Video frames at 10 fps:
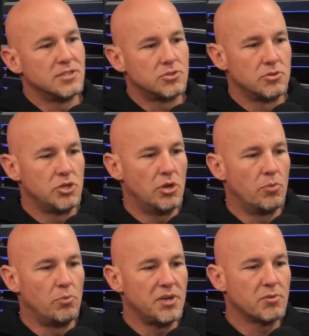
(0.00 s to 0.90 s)
is, you know,
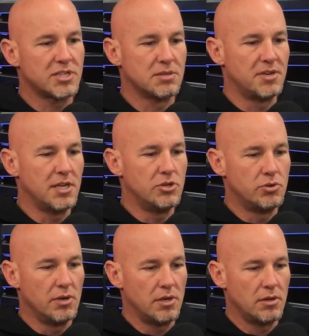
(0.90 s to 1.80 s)
when we bring somebody
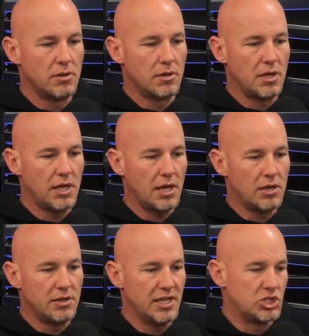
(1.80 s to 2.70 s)
into it
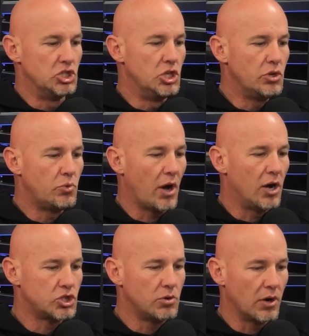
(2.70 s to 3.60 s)
that's new
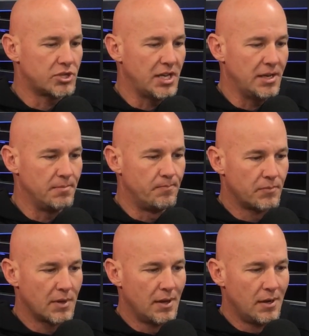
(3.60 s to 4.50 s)
onto our team,
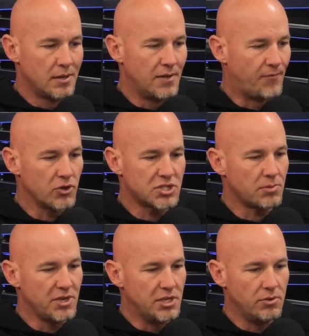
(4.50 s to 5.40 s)
the first
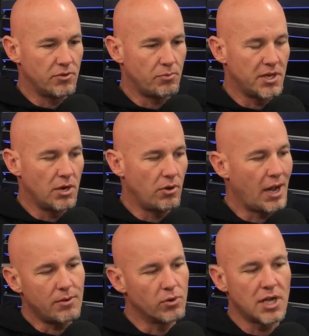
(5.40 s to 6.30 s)
thing we do is we go,
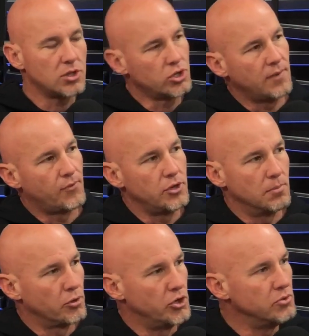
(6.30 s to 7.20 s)
hey, we're not looking for you to
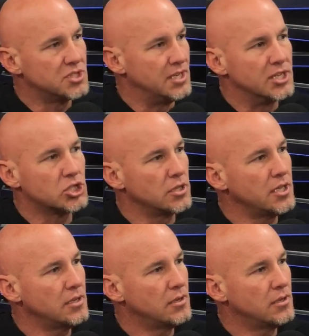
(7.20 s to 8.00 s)
produce initially.